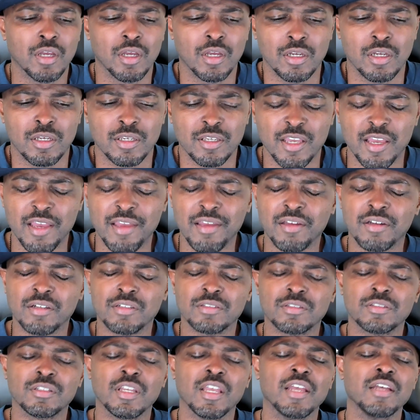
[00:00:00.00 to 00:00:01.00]

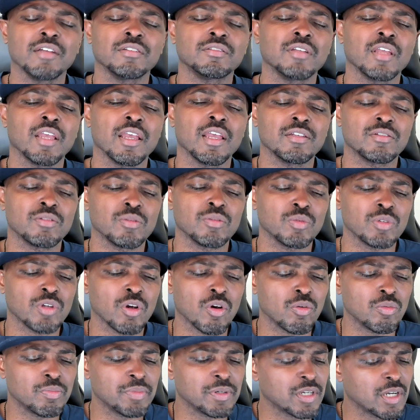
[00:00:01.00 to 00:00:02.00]
yes, yes, yes. We're
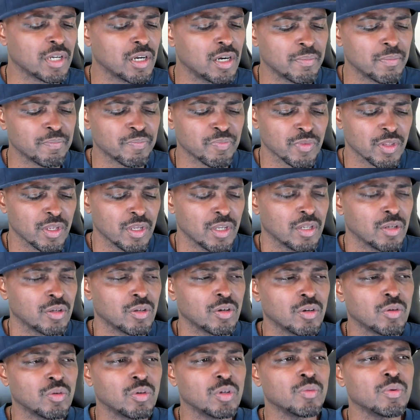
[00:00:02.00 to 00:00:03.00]
going to become, you
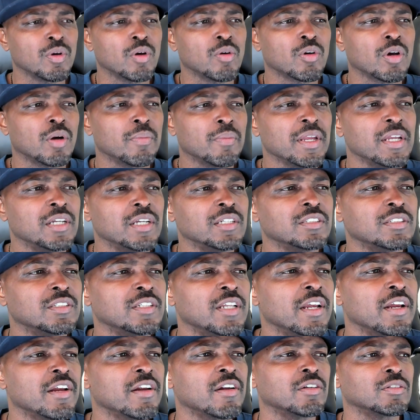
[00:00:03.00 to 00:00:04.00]
know, we're going to become
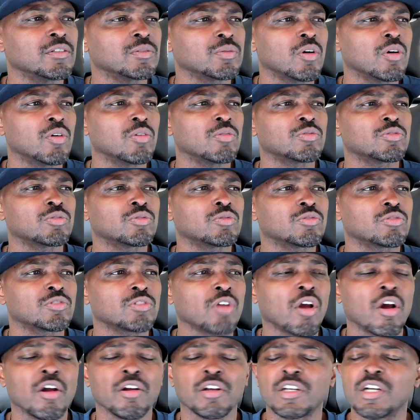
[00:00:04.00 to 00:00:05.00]
engineers. We're going to
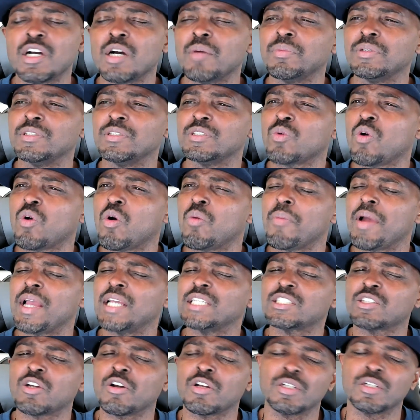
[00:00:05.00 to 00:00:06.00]
start companies. We're going to
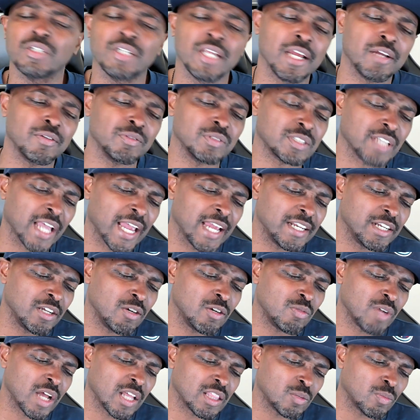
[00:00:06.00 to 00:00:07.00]
make sure the niggers can't
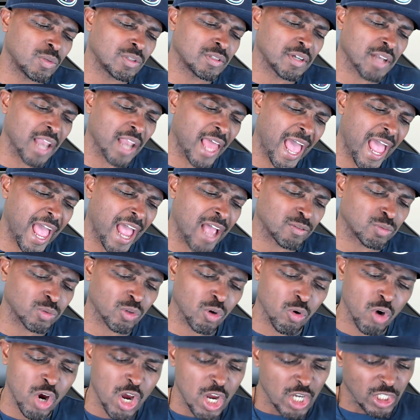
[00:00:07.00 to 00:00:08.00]
do nothing with their lives. We're
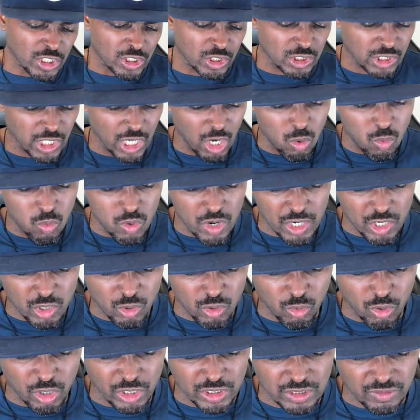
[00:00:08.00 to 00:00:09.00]
going to slowly
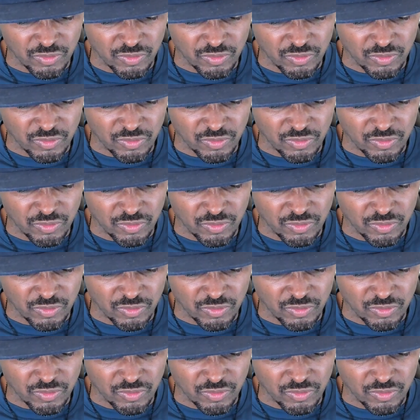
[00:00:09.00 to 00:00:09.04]
crush them